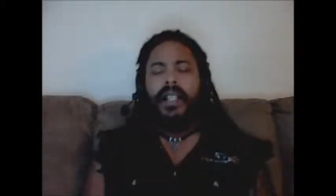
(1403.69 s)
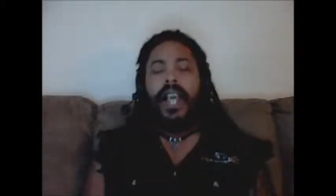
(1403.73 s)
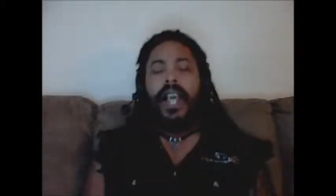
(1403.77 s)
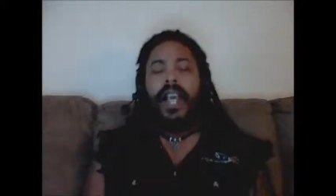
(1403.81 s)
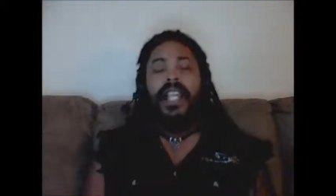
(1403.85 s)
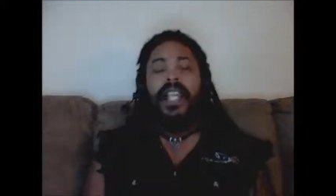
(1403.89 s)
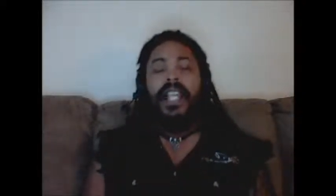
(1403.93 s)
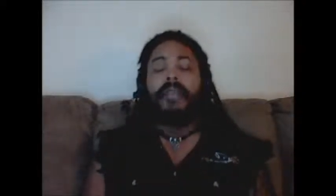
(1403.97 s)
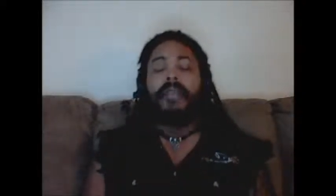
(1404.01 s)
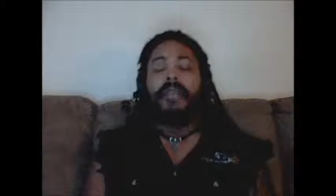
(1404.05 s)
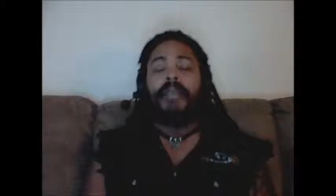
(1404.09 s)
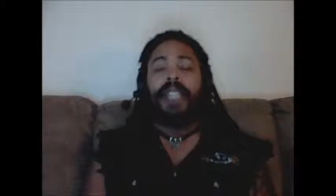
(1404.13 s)

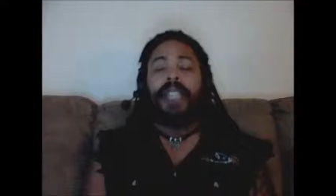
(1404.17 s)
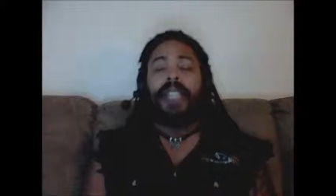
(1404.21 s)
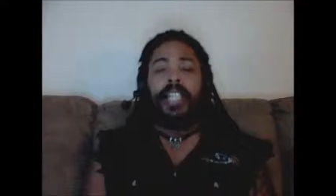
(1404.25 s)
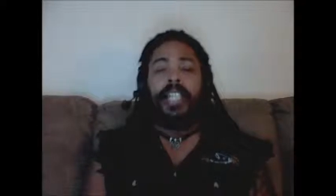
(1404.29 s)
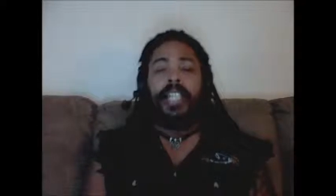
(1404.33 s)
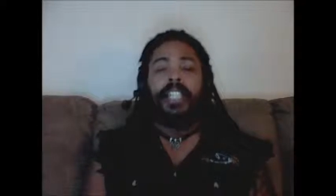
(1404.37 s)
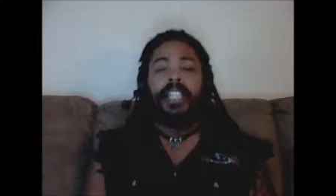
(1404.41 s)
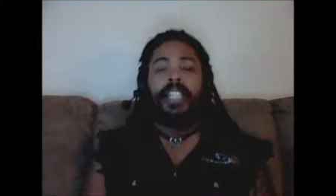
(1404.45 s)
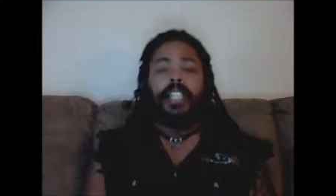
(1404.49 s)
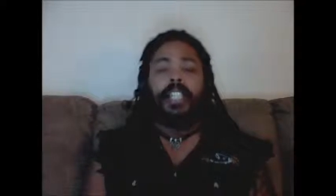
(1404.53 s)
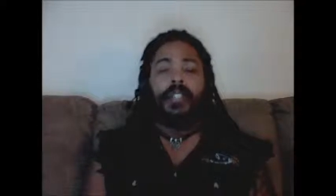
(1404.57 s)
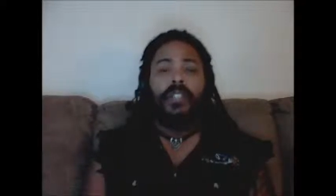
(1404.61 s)
And I'm
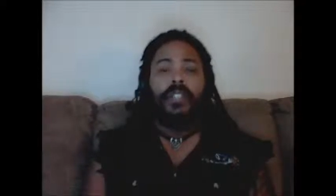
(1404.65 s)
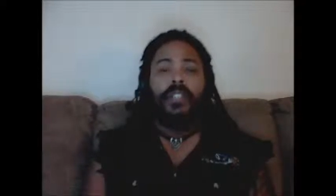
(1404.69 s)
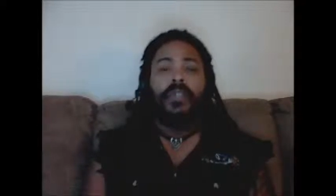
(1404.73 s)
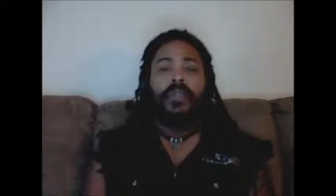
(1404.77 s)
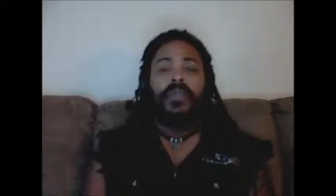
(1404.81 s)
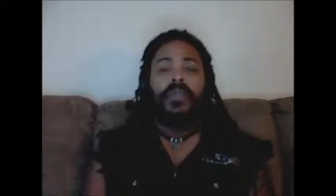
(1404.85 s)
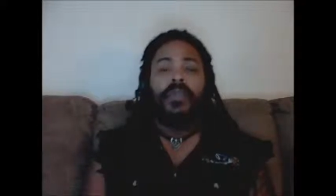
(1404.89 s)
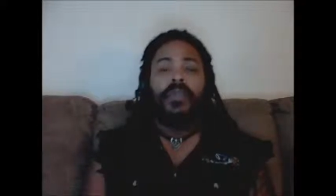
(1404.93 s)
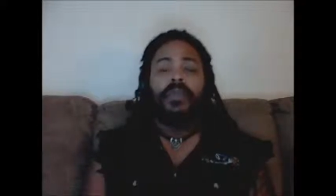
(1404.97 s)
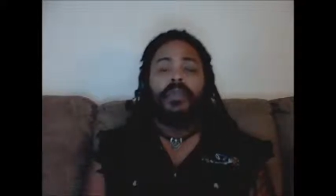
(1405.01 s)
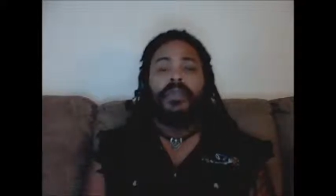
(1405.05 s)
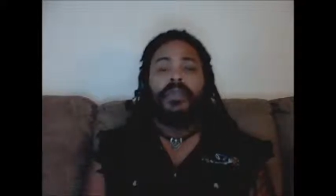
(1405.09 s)
telling
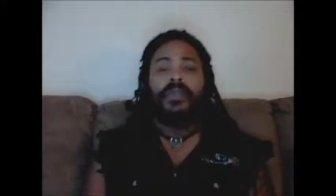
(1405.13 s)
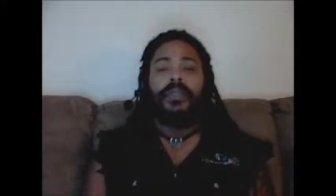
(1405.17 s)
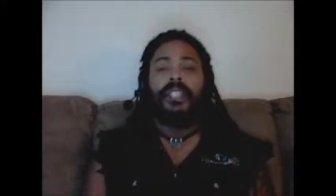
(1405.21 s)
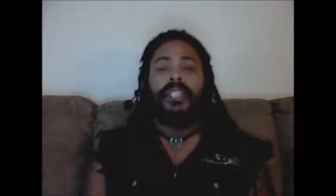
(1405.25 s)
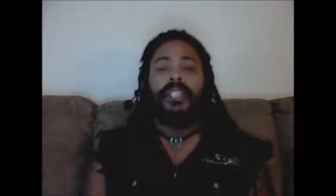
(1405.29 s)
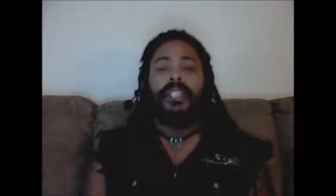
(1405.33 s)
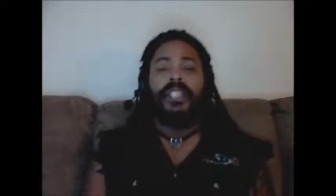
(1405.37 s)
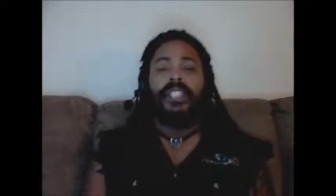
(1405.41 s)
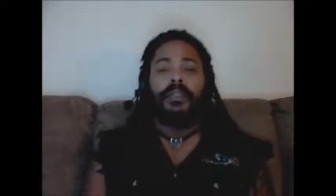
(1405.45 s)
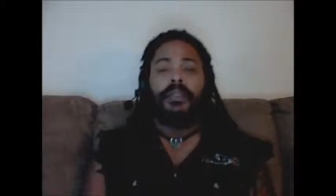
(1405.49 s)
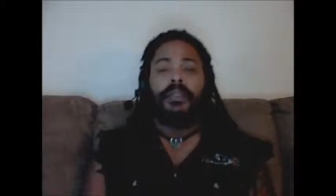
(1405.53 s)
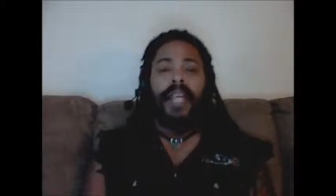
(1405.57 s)
you,
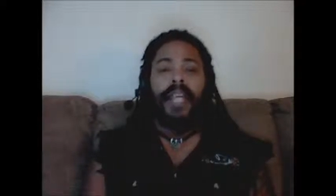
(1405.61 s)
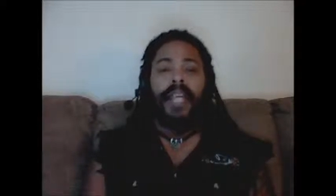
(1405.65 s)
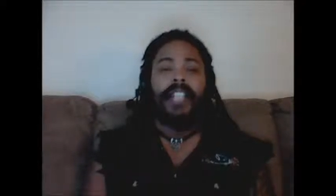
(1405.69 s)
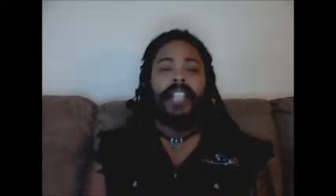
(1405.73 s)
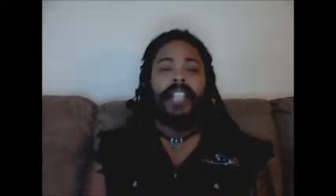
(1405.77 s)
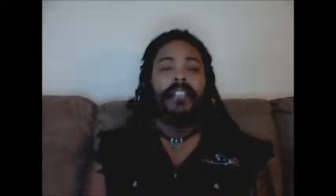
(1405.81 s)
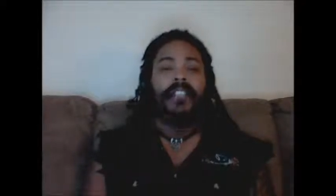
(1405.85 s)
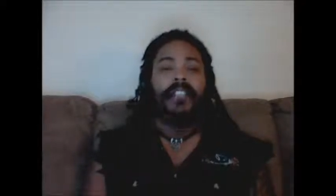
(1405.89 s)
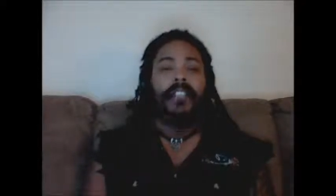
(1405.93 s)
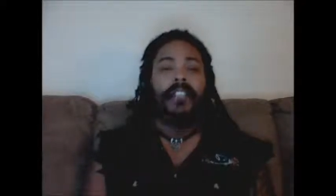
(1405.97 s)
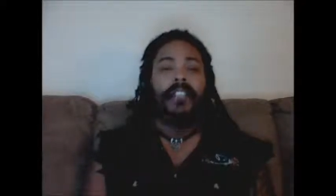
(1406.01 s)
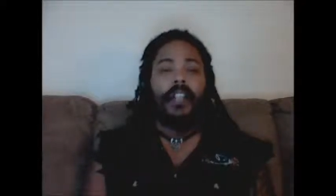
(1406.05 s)
the
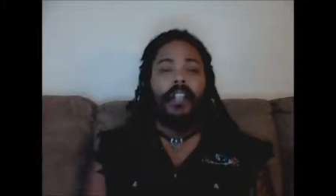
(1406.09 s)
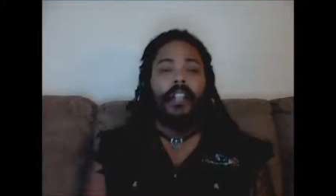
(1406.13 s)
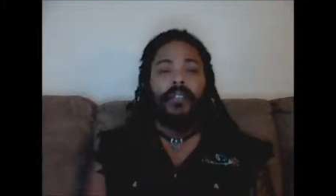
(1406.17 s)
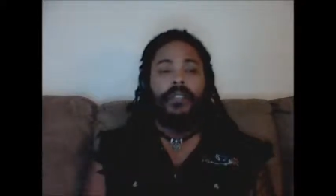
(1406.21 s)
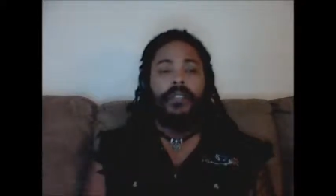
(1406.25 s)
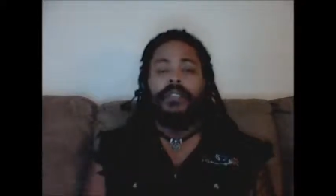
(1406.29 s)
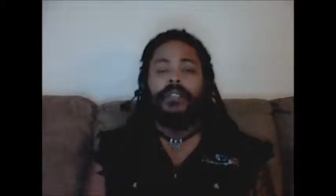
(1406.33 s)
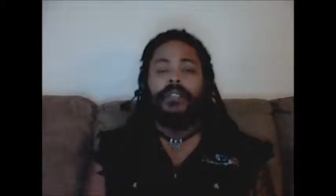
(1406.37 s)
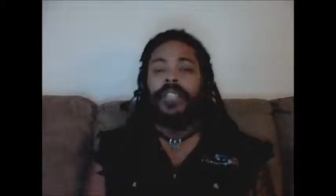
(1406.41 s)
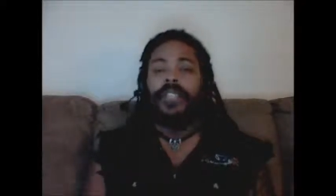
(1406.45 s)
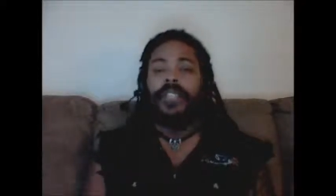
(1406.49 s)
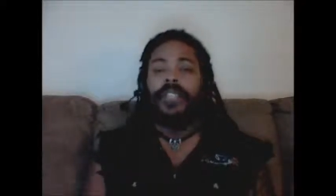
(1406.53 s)
sabbatical
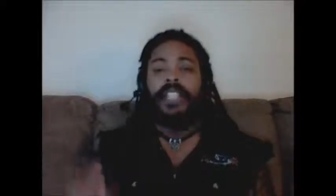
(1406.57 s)
goat